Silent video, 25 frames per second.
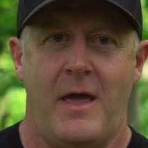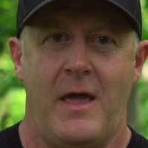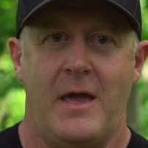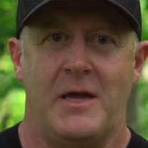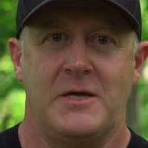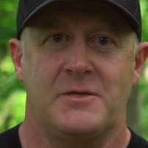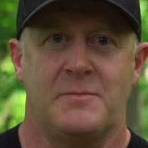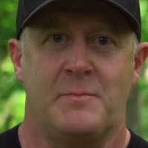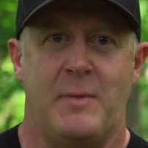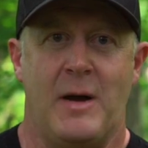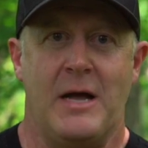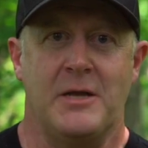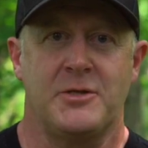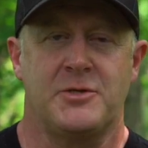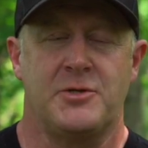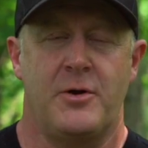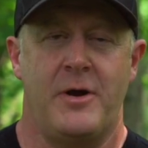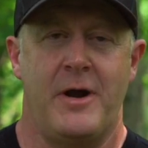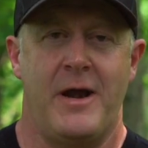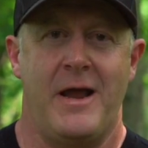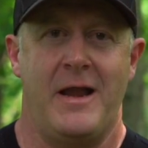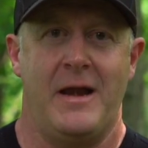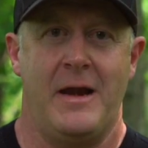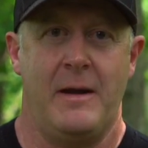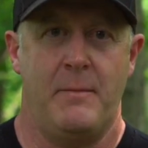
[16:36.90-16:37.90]
a sponsor
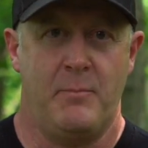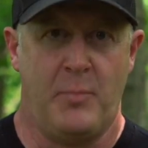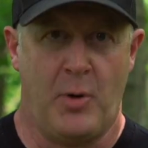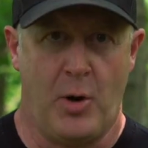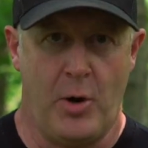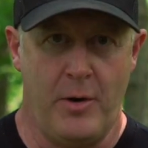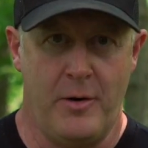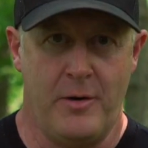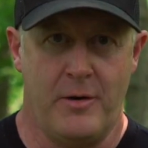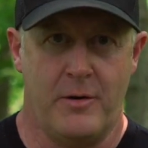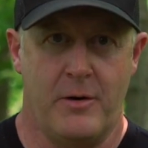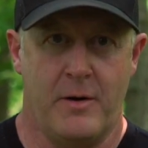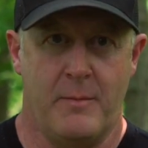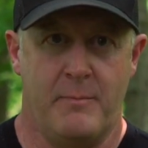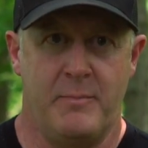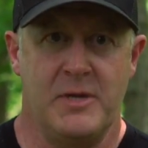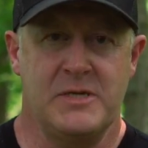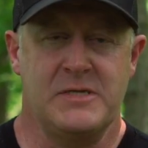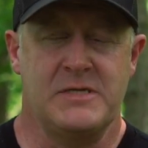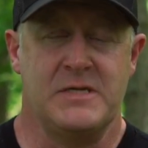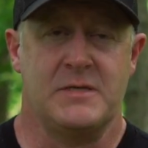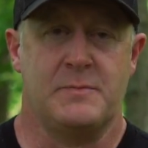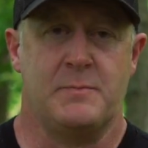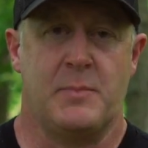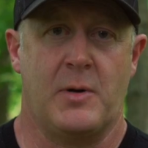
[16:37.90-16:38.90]
and a partner, a
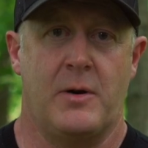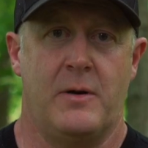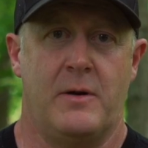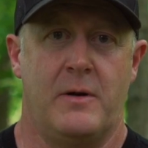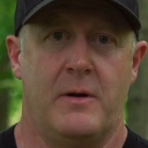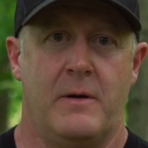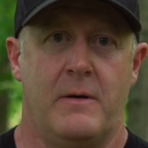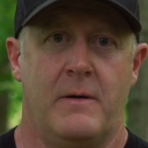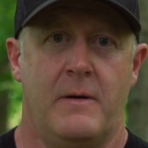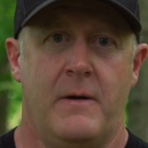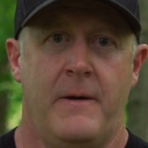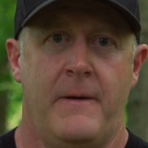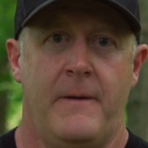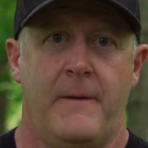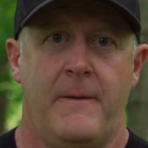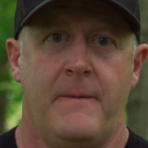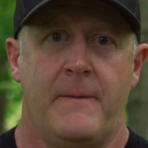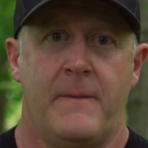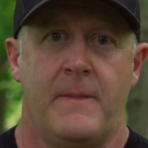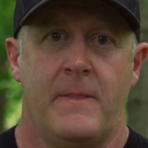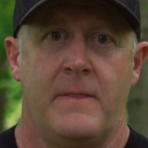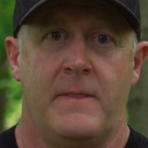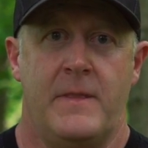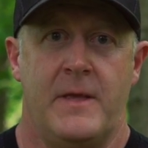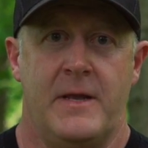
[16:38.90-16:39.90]
business partner,
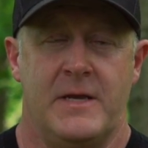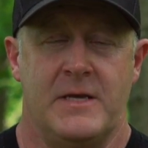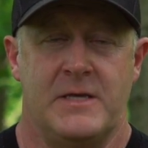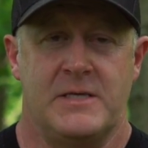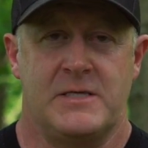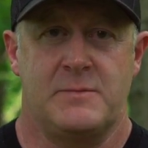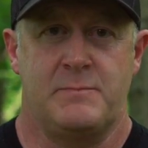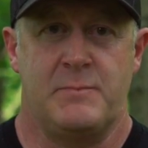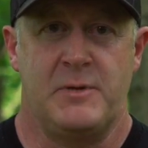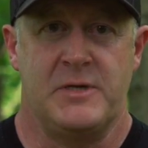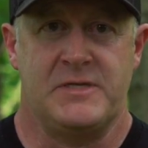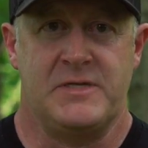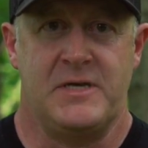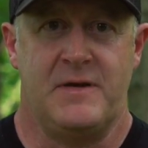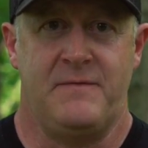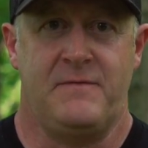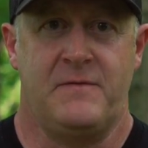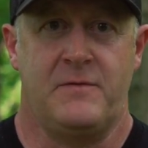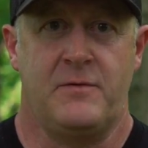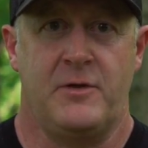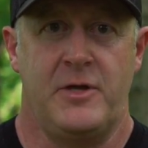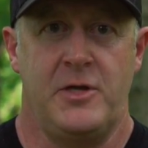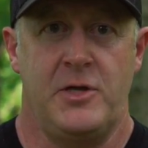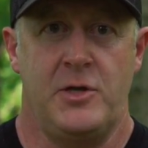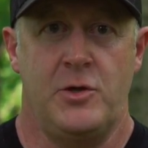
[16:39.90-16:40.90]
that is
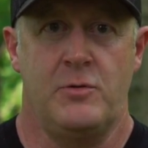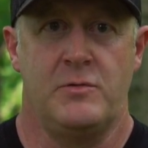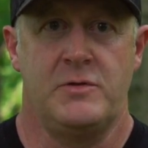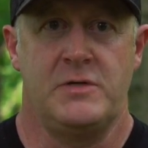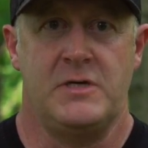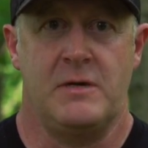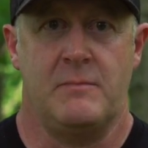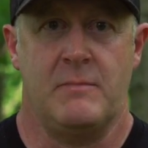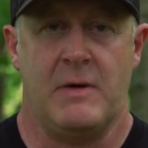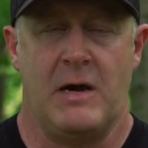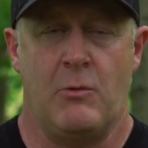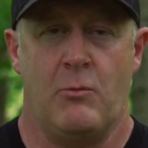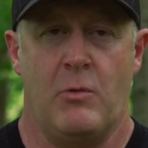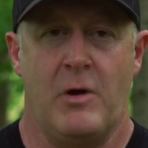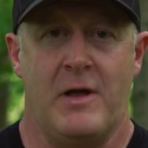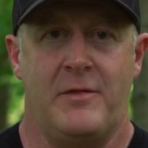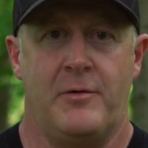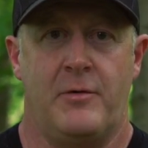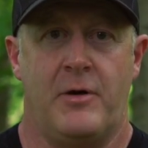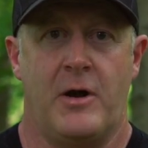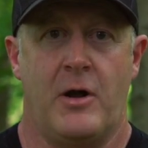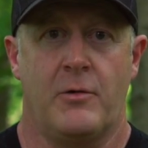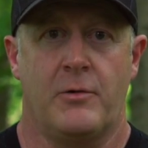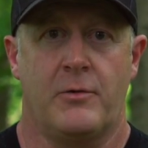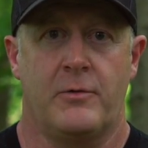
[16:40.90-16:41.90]
specifically using my
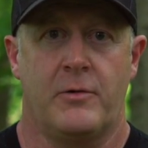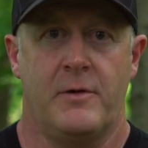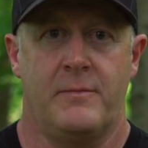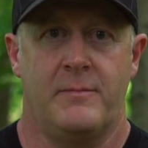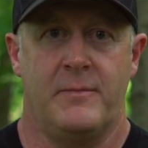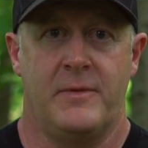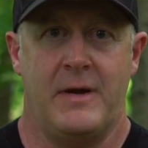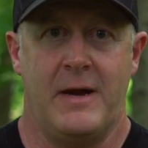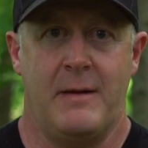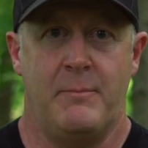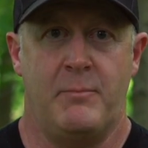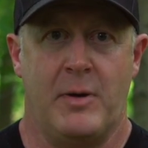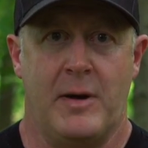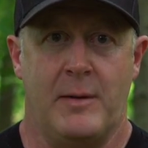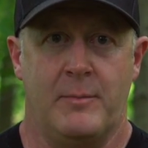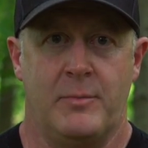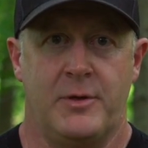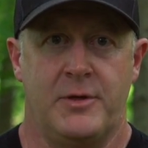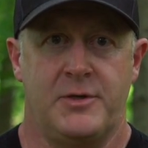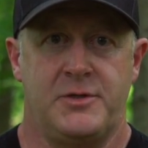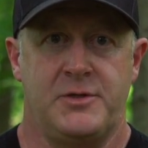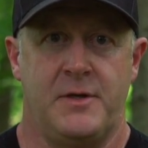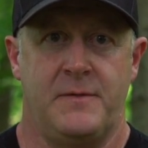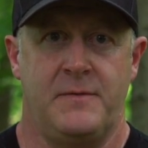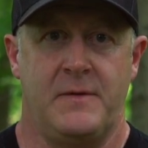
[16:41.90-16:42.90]
weather algorithm that I
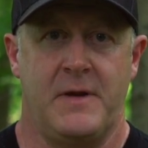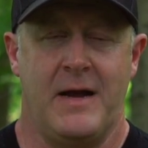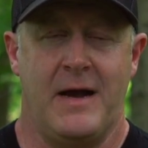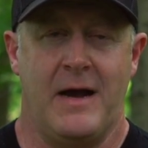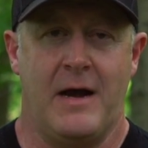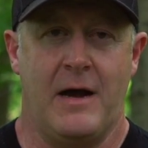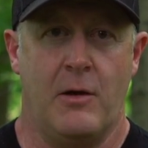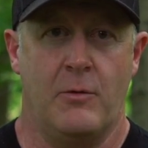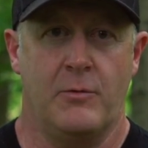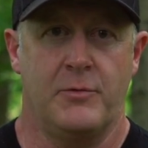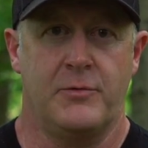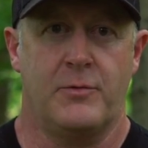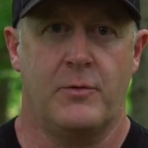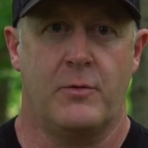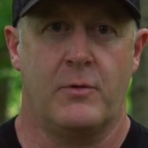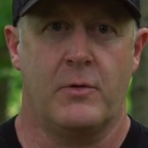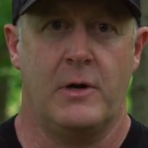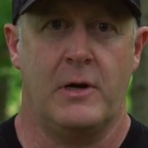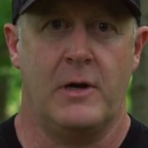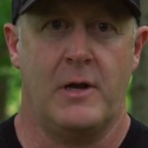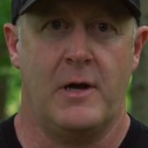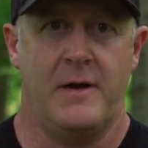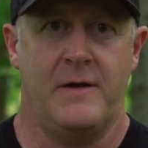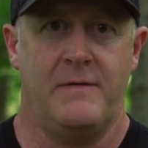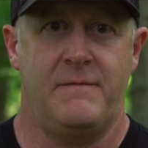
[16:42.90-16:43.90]
published in the Outdoor
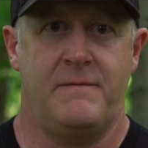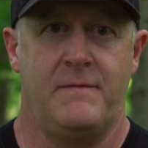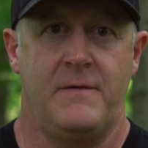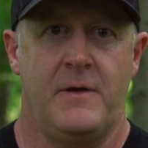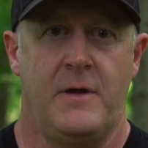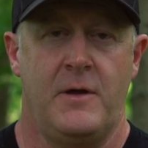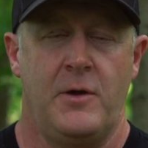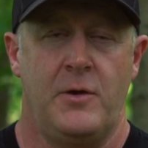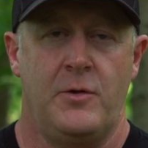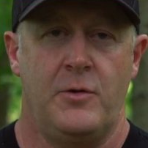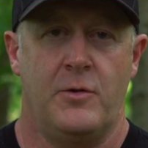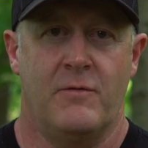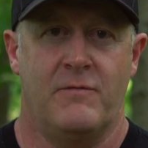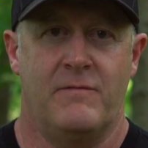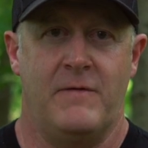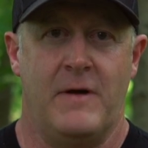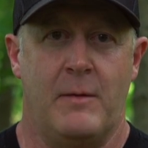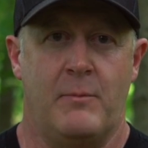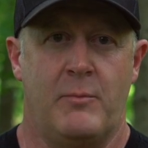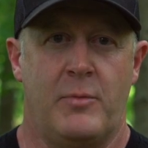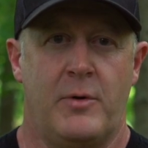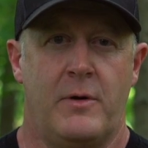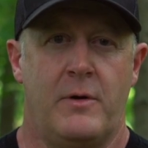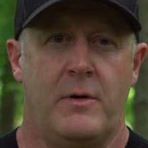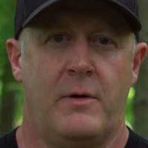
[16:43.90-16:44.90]
Life
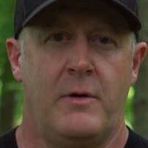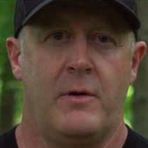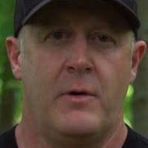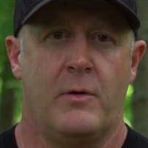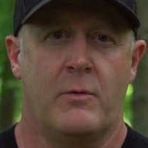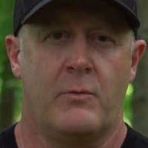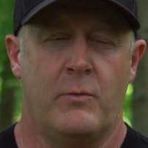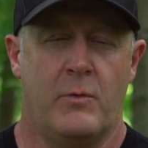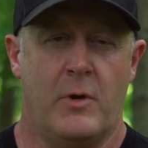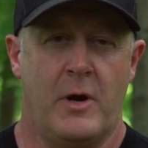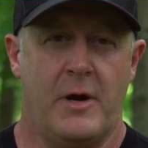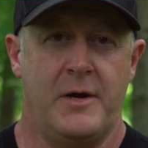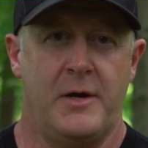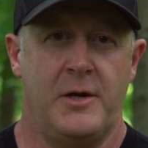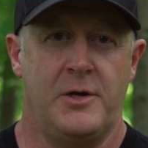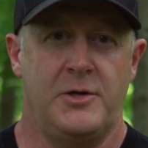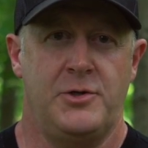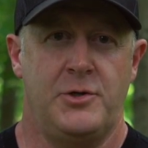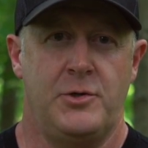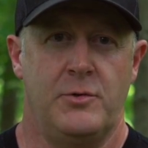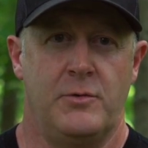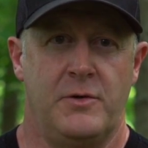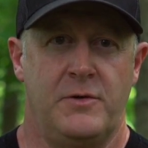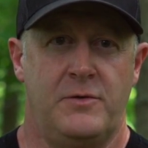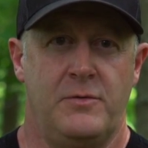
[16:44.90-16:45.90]
November rut
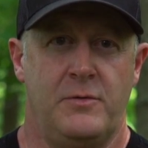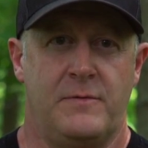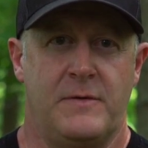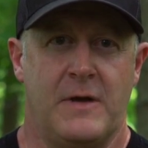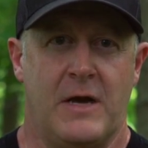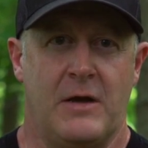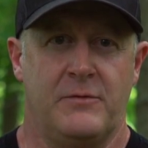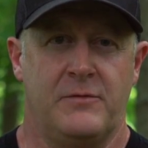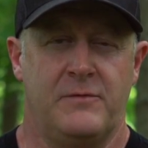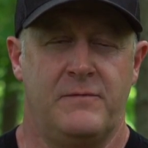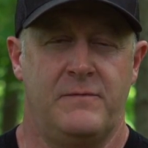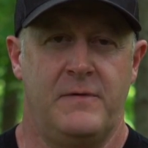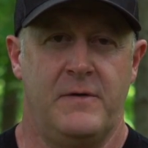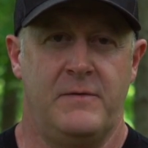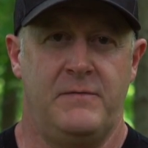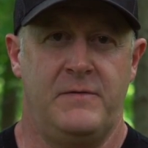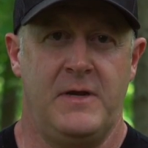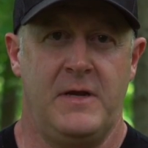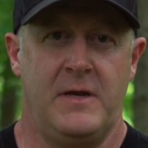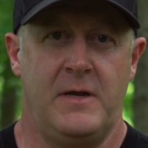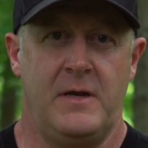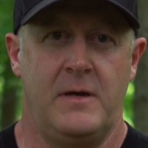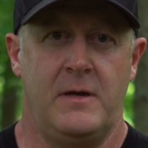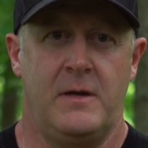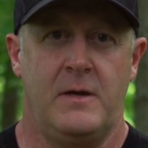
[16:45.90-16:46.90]
issue in
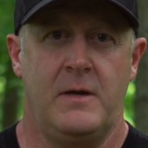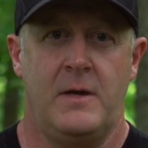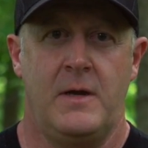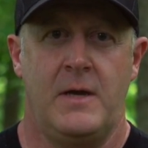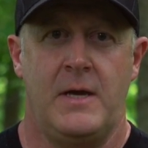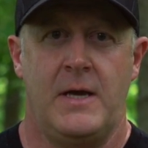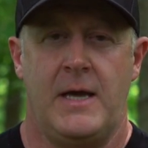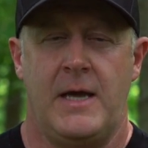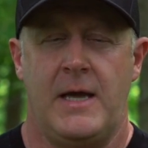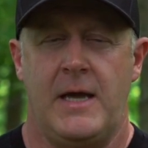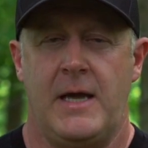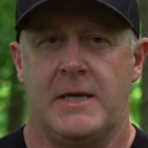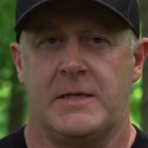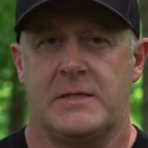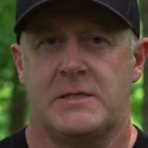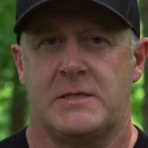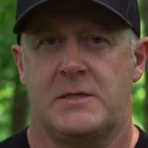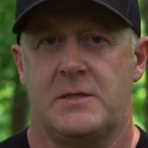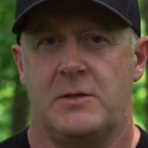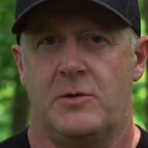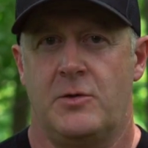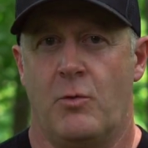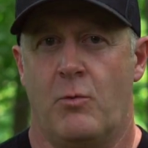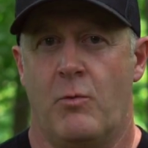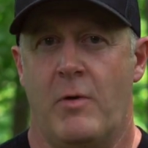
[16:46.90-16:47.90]
2015.
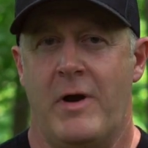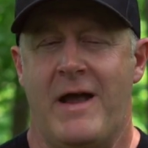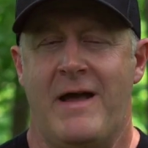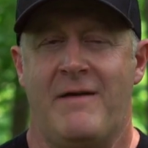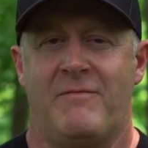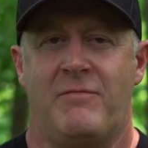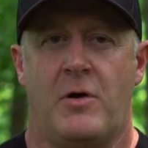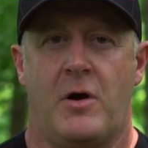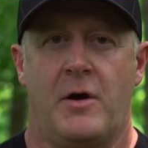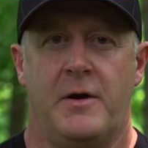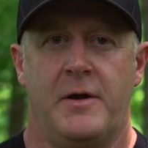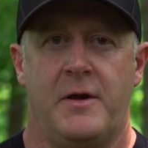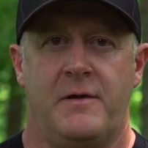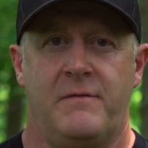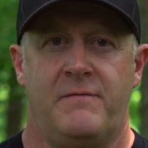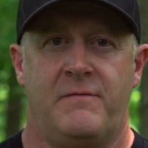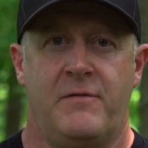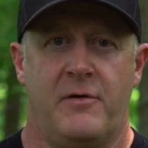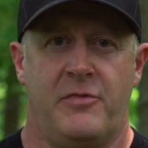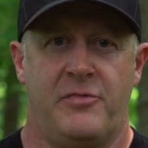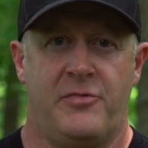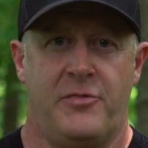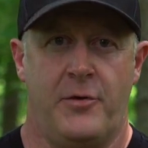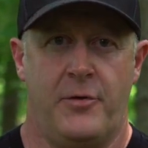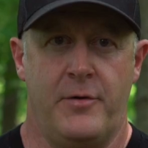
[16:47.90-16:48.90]
It's the way I've hunted
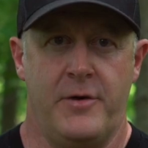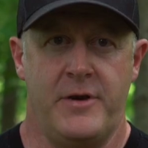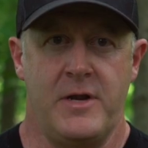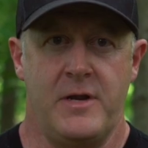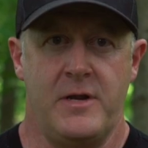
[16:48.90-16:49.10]
for 30